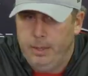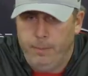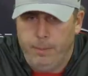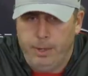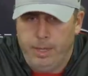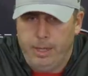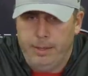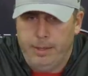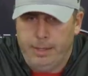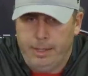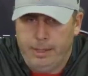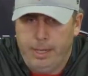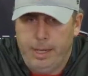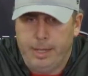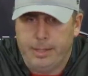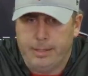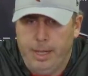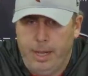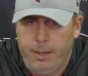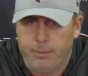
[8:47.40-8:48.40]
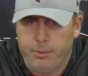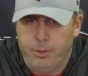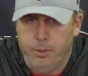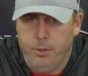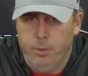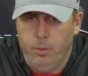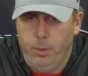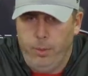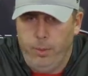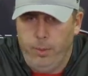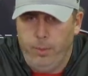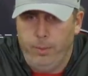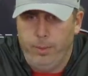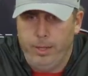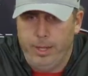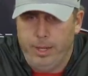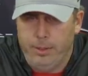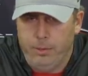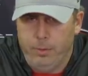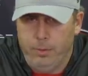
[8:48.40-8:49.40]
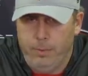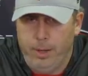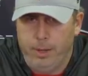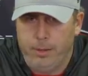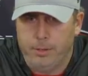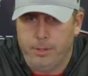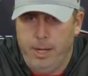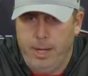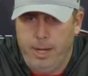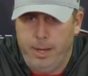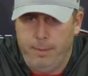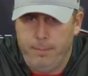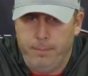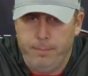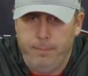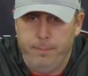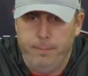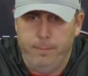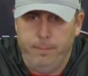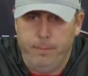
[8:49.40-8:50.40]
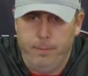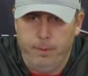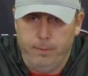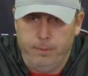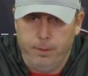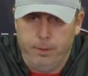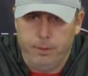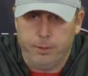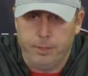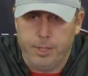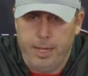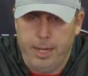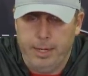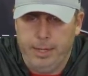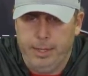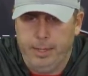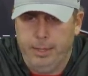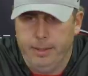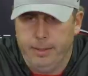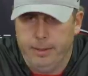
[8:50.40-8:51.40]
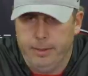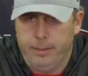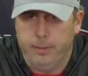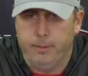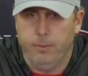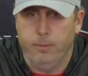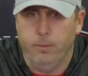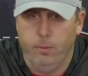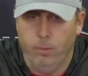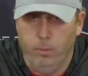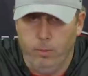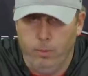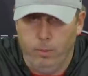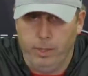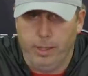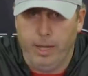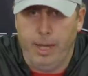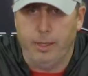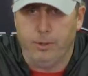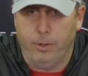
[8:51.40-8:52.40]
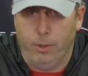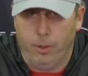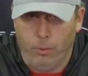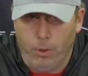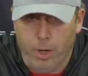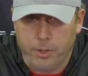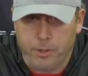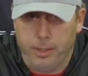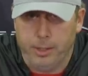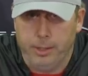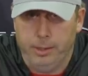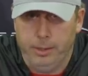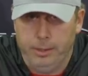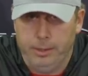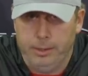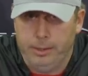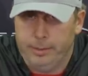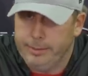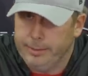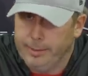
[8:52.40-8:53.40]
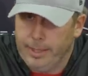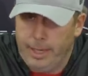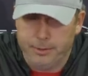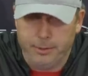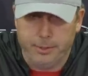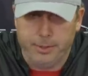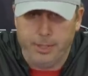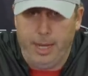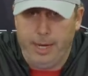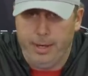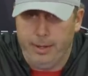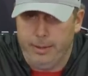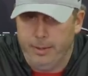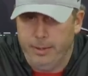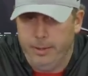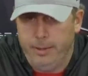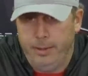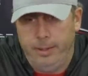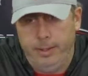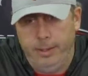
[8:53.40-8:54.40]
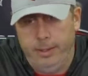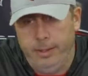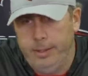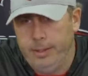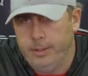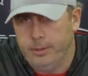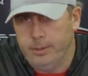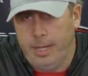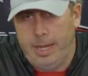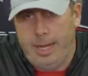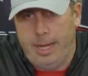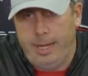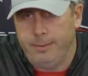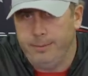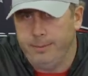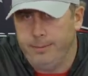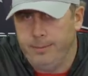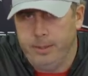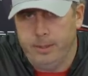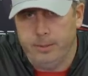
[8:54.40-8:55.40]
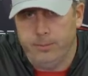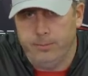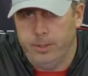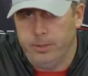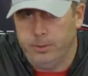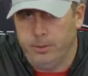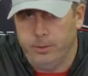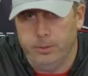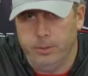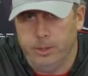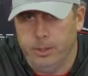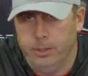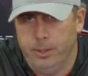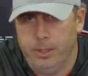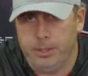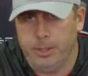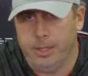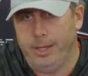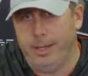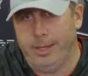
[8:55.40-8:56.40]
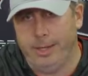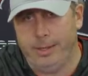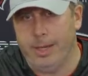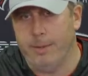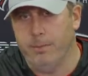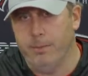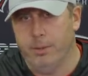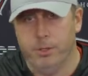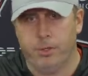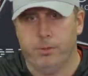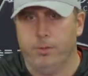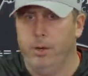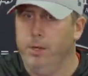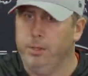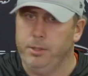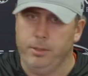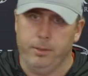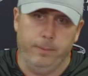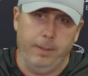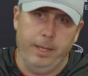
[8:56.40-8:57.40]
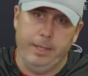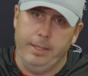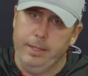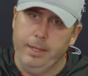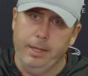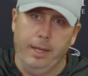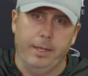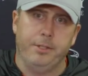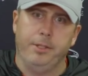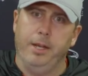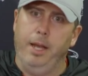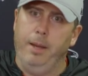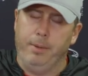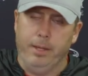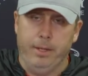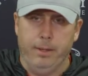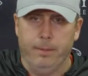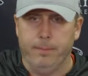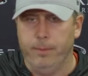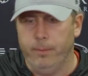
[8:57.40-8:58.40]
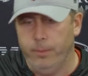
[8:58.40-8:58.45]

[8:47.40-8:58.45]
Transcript: But I think a lot of times too, we got to do a better job of understanding when guys aren't rushing, guys are tired, it's hot, it's physical. You know, that's going to get that mush rush, and they did a nice job getting them.